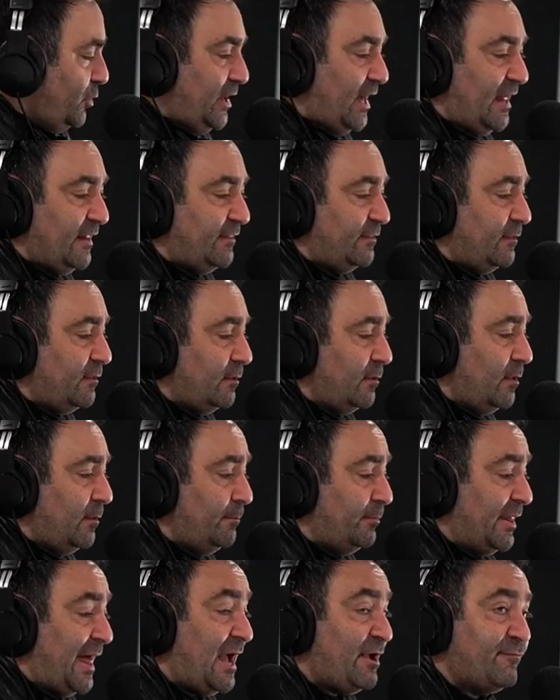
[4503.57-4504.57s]
We got
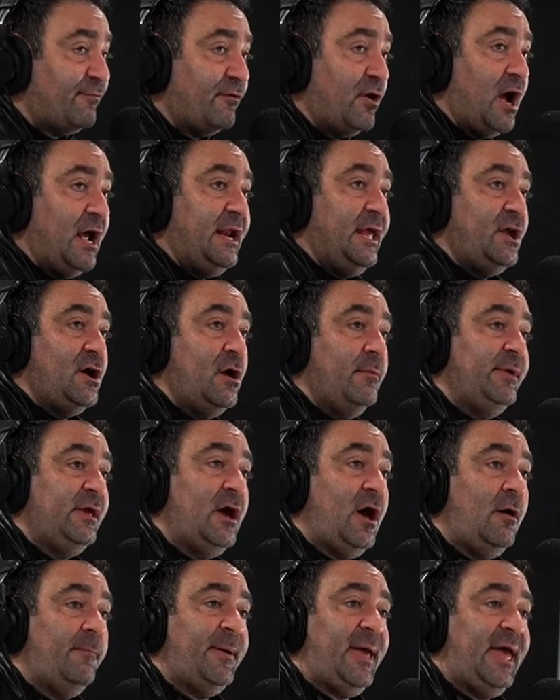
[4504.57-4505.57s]
Black Friday
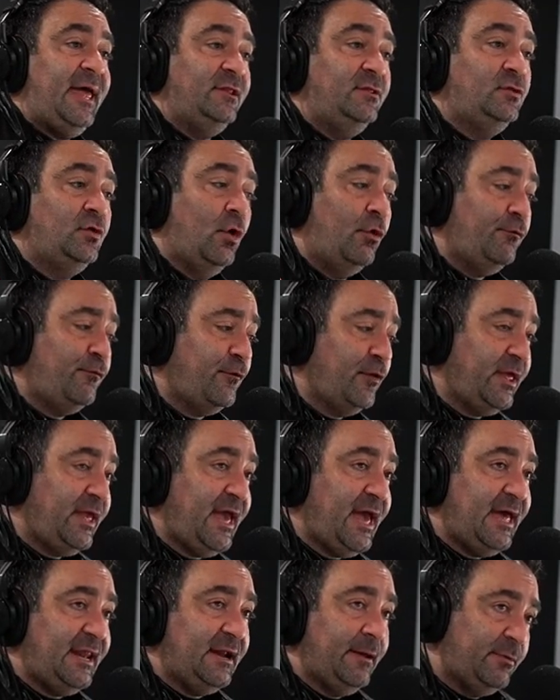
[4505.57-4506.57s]
coming up, and don't
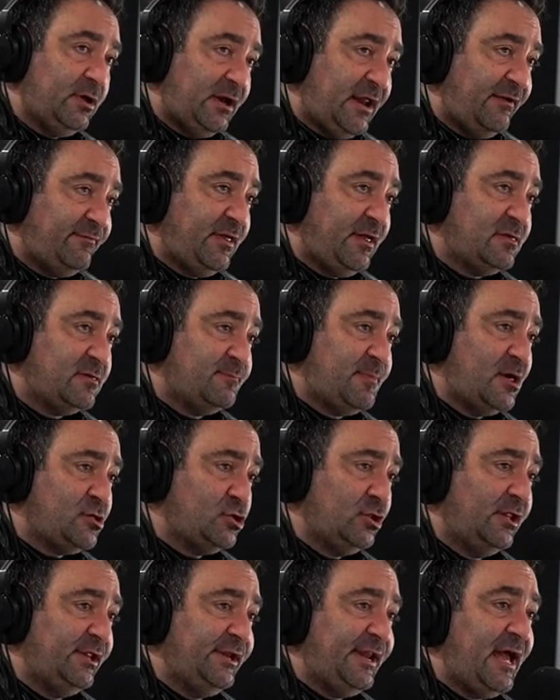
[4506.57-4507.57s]
forget, I'm going to have that
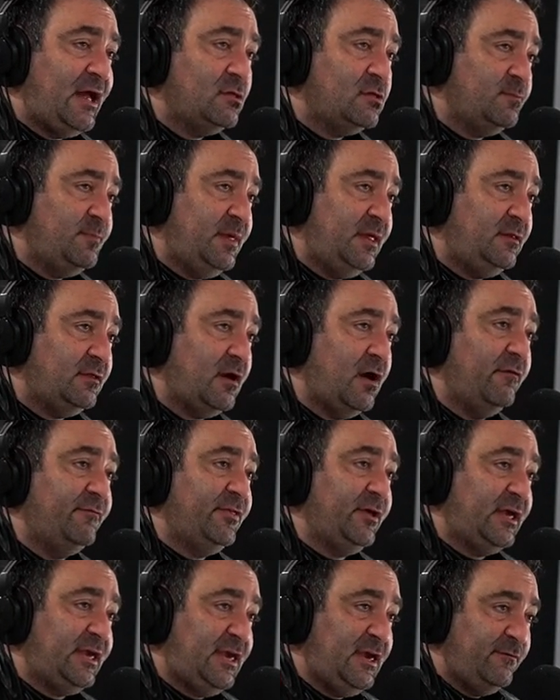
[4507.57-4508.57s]
special announcement
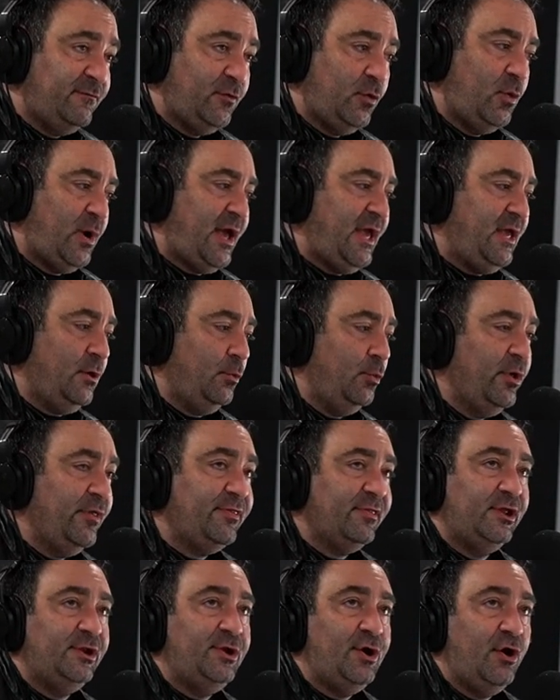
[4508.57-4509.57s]
of the giveaway
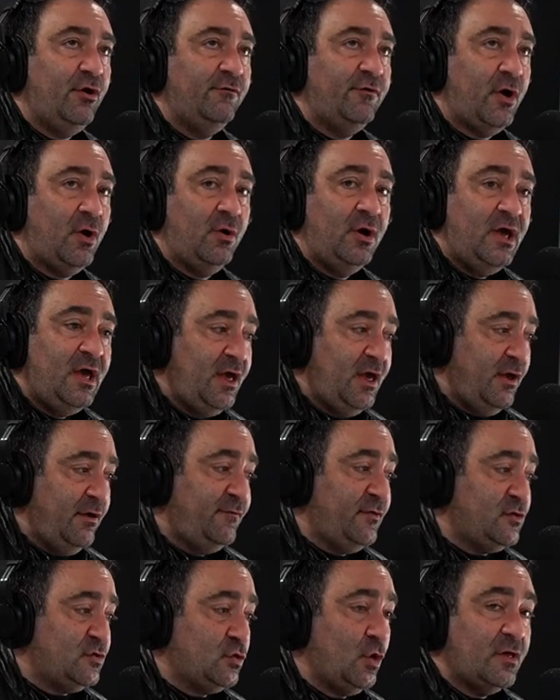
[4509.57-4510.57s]
with Lenovo.
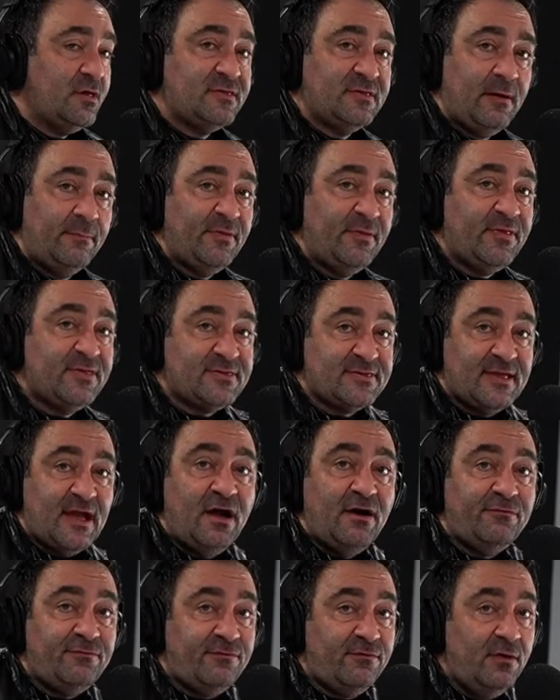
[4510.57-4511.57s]
If you saw some of the
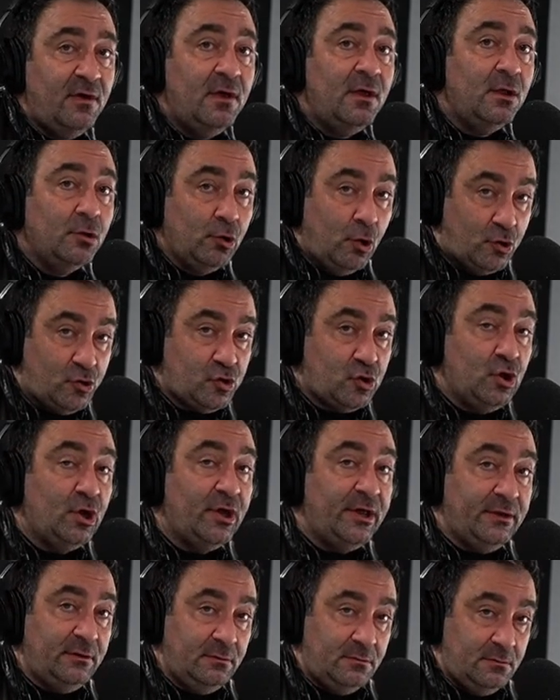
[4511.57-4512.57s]
stuff, looks
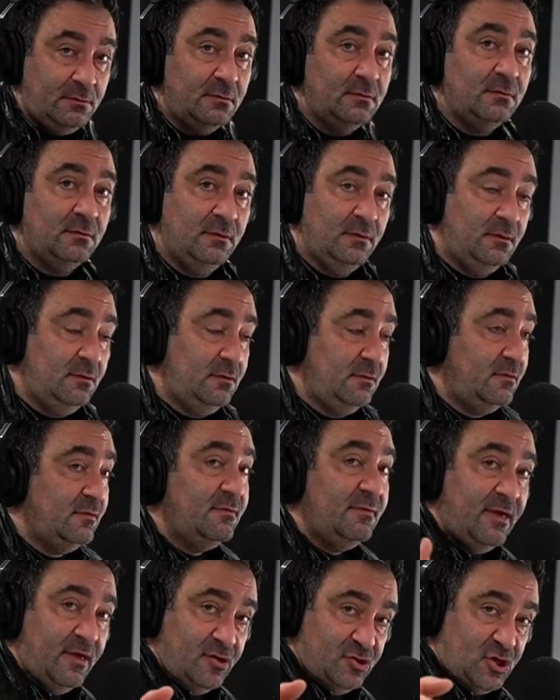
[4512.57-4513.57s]
good.
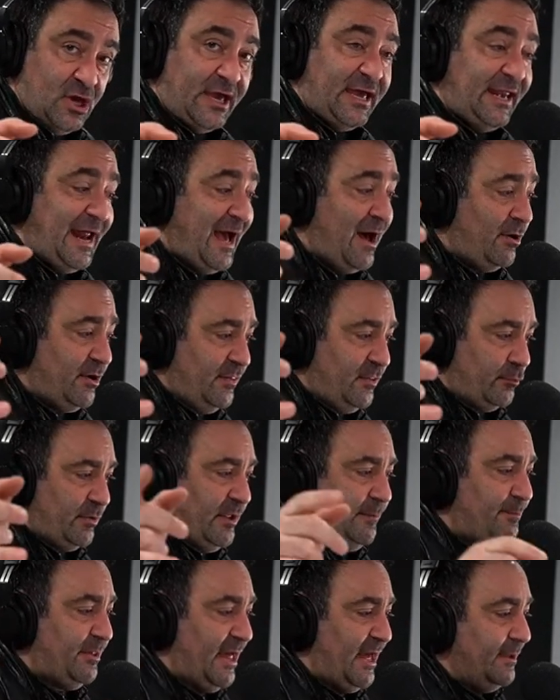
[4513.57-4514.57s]
Check it out in the
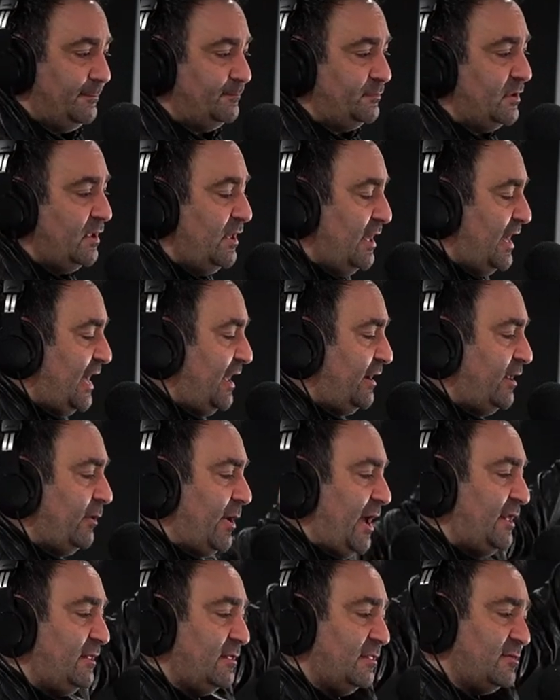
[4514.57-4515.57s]
replay.
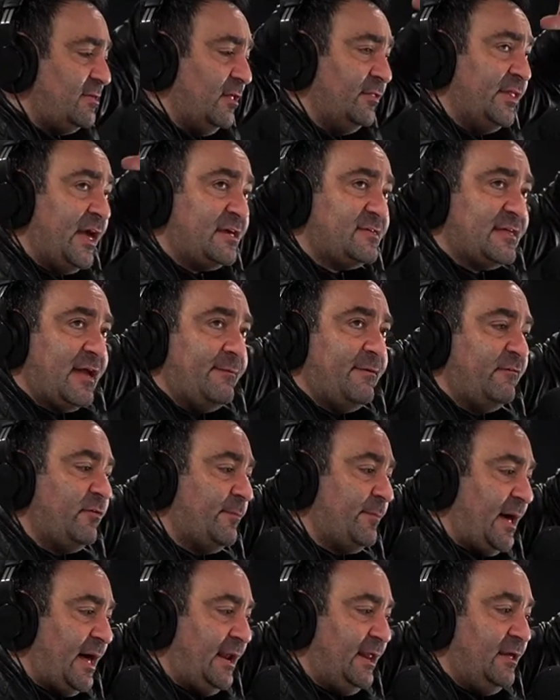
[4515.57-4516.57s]
Anyway, till next time,
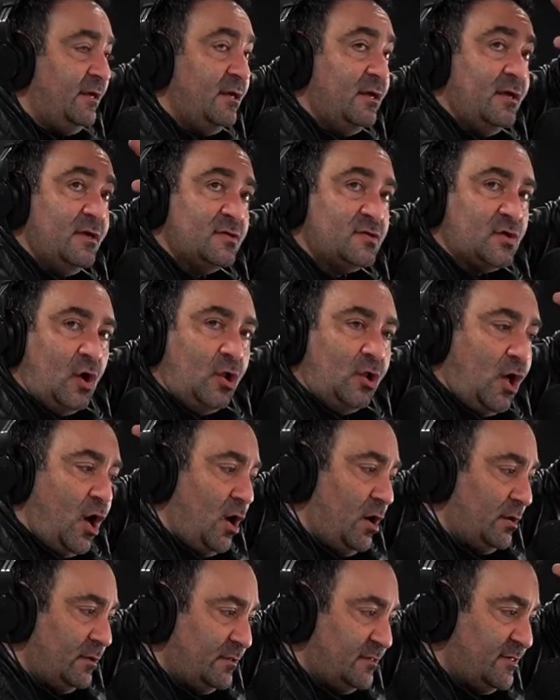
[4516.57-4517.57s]
everybody, so
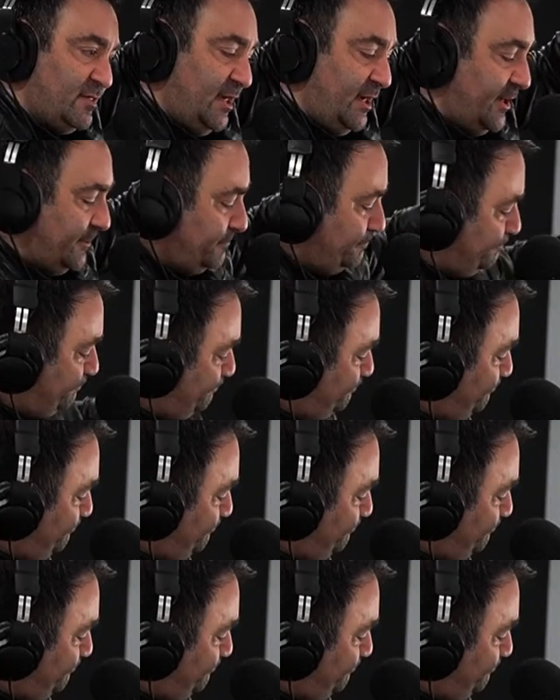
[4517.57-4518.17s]
long. See ya.